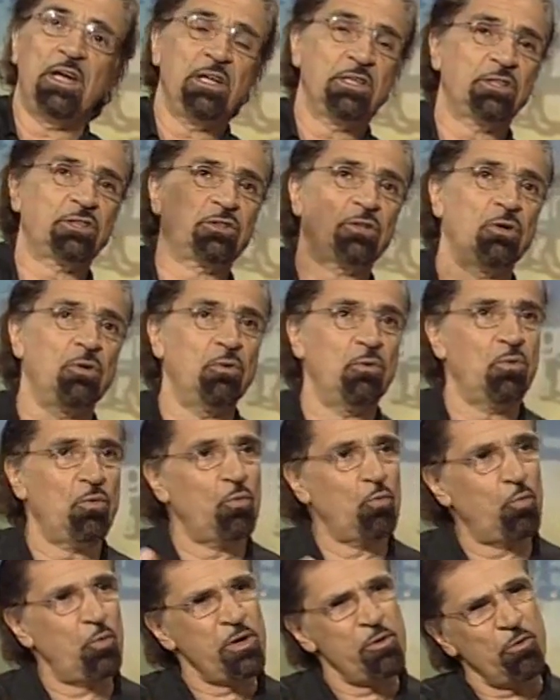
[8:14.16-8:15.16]
So
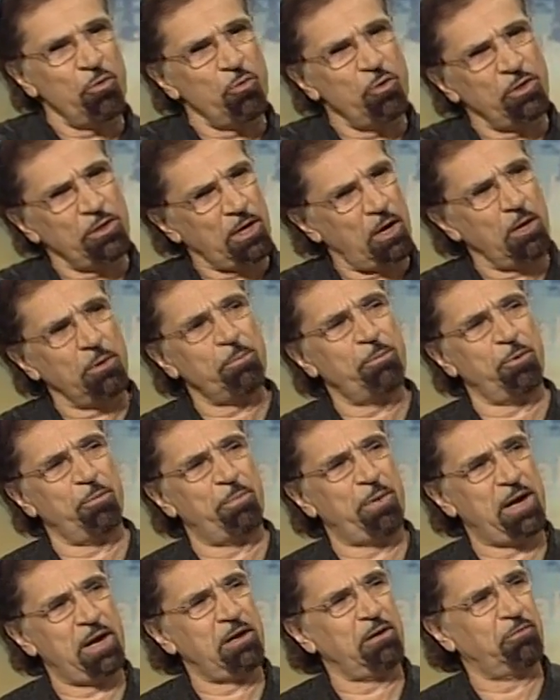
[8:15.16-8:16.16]
we were really
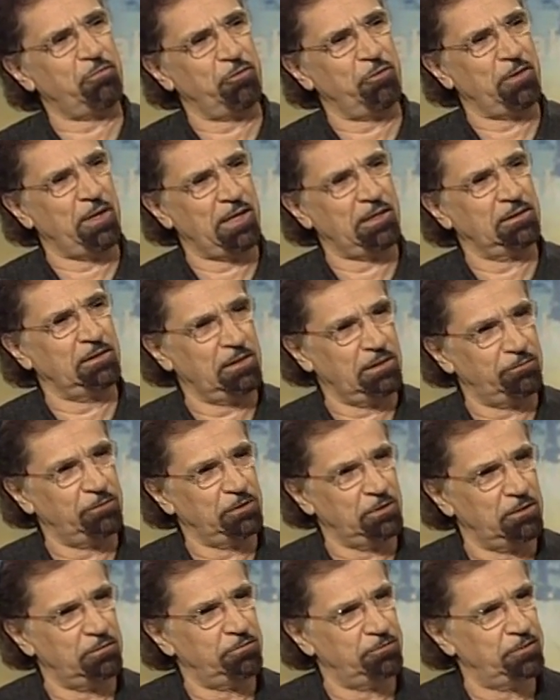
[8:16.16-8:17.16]
unprepared for that
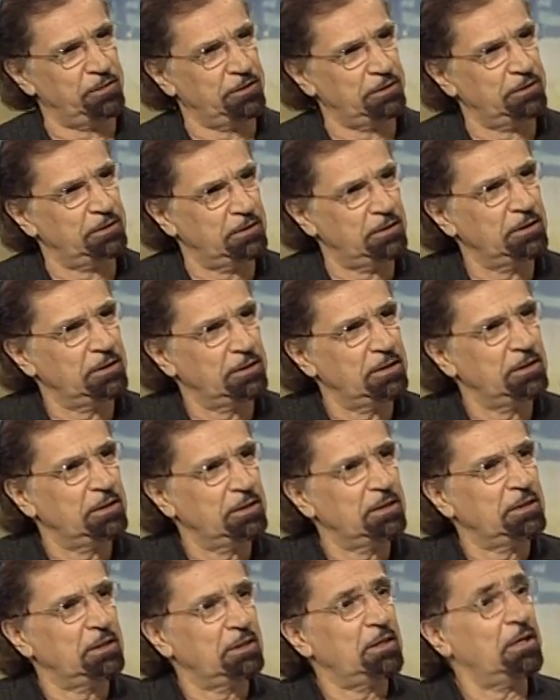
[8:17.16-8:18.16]
level of
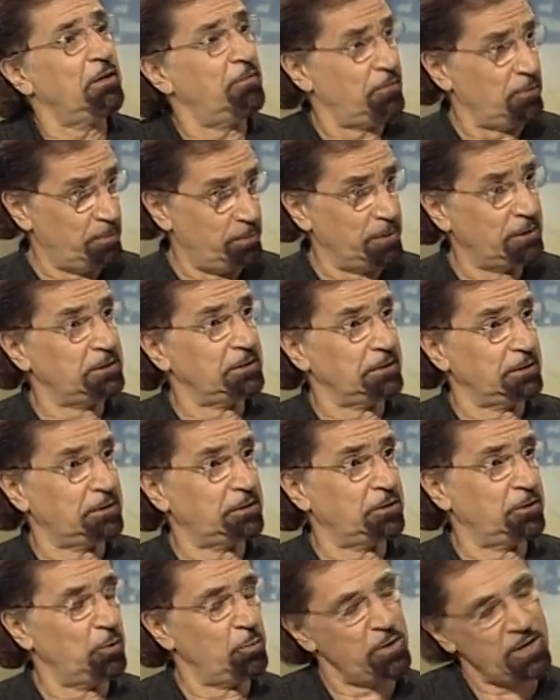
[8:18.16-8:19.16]
the business.
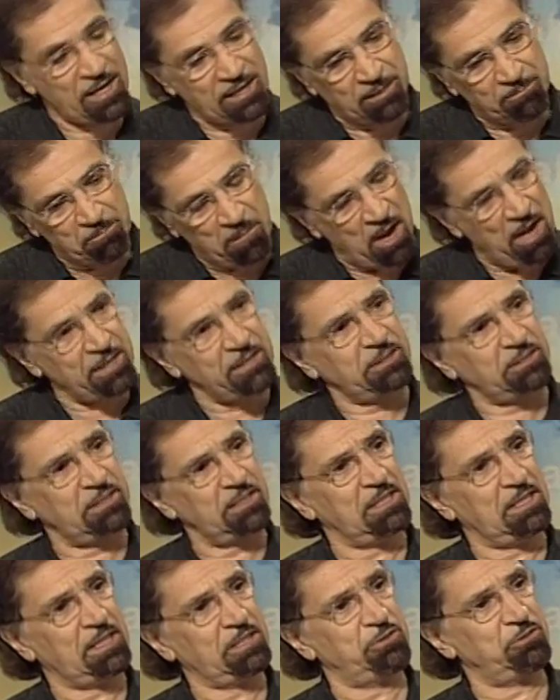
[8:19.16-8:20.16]
You know, we had a modest
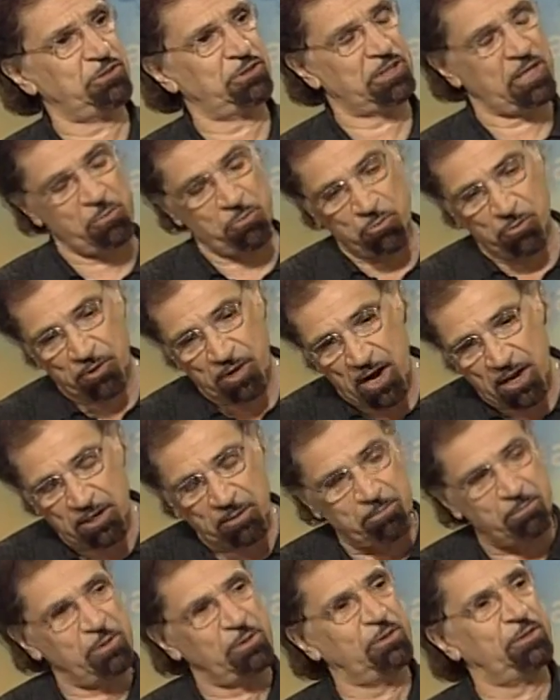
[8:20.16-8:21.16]
hit, as you say. We were kind
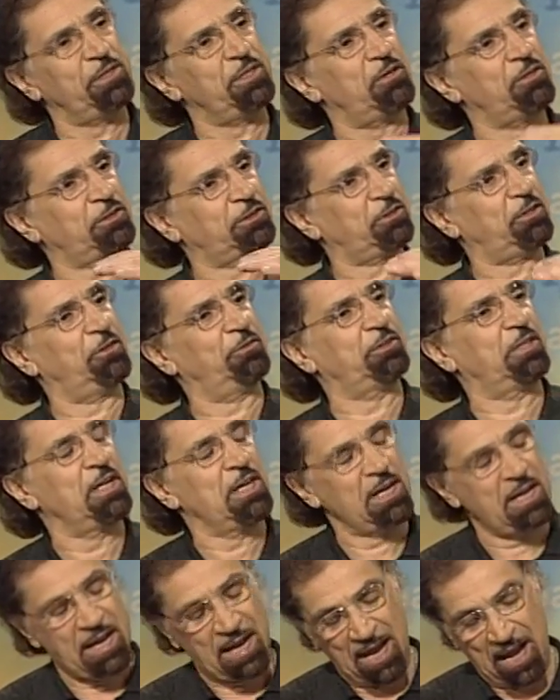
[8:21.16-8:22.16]
of building ourselves,
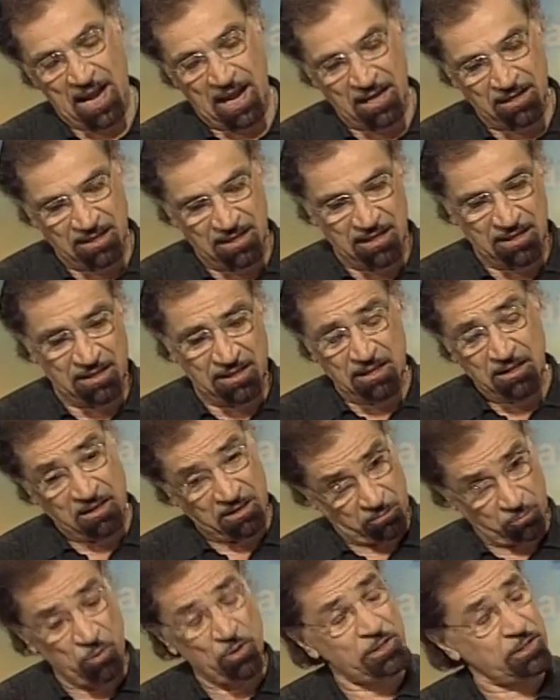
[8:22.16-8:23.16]
and
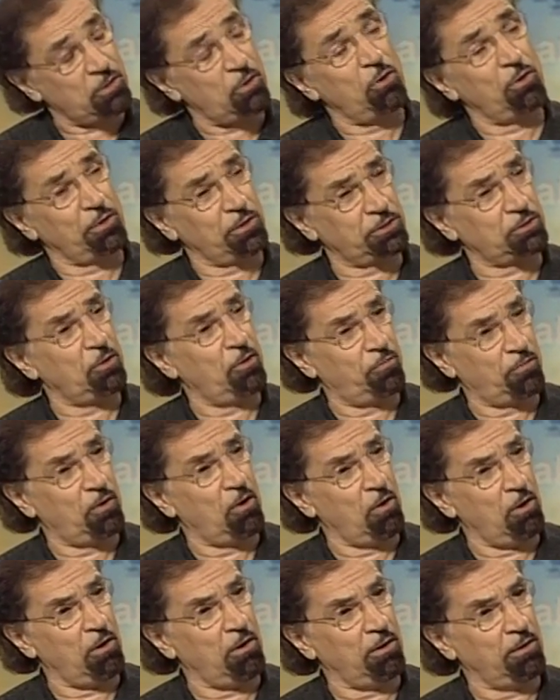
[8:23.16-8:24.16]
it really caught us off
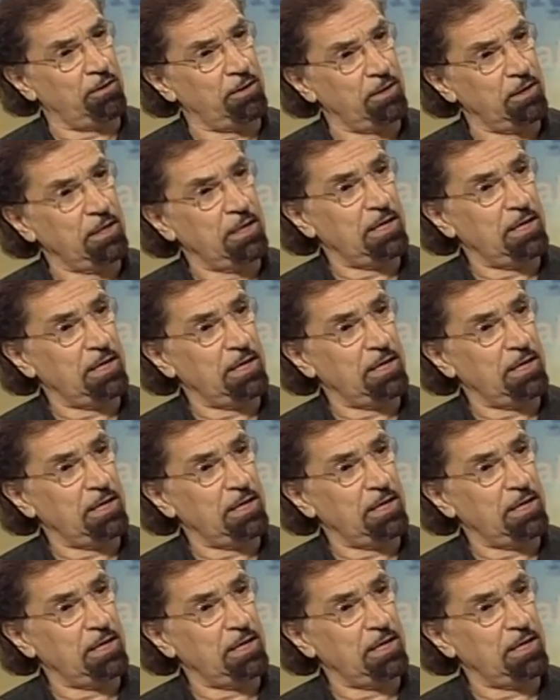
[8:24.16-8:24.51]
guard.